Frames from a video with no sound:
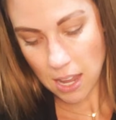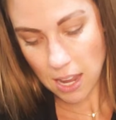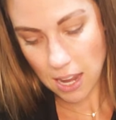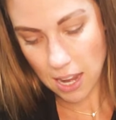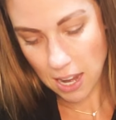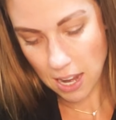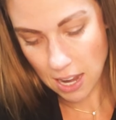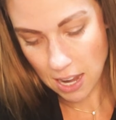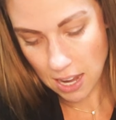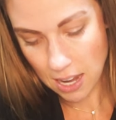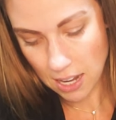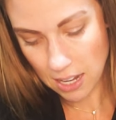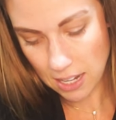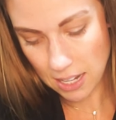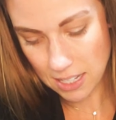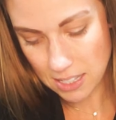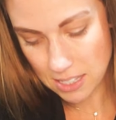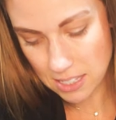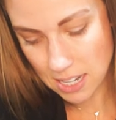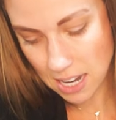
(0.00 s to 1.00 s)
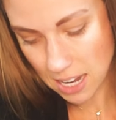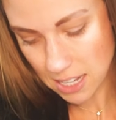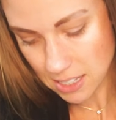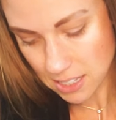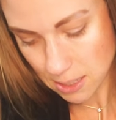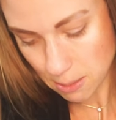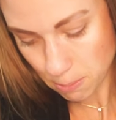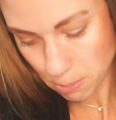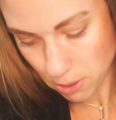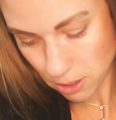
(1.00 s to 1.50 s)
and it's not
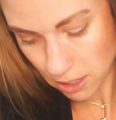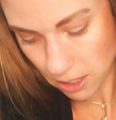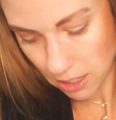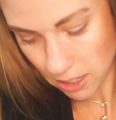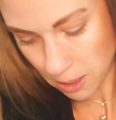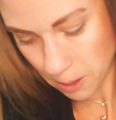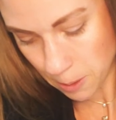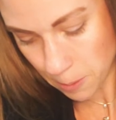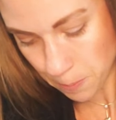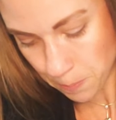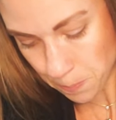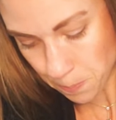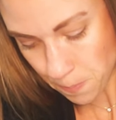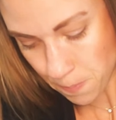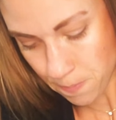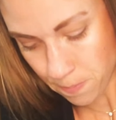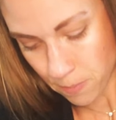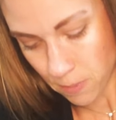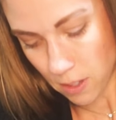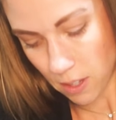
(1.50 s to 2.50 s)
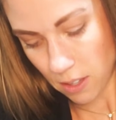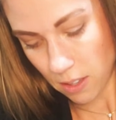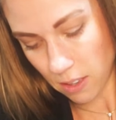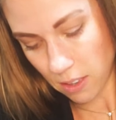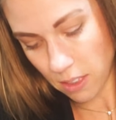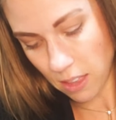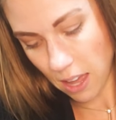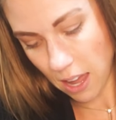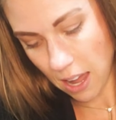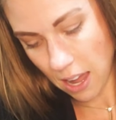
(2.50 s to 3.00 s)
something
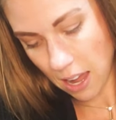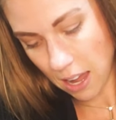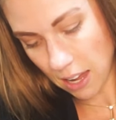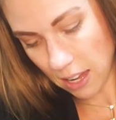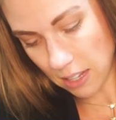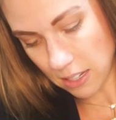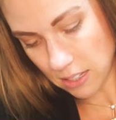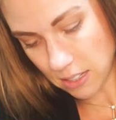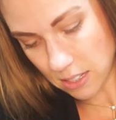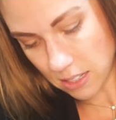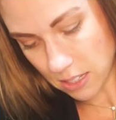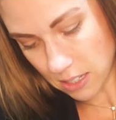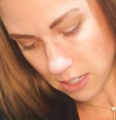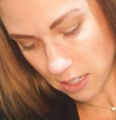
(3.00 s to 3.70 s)
that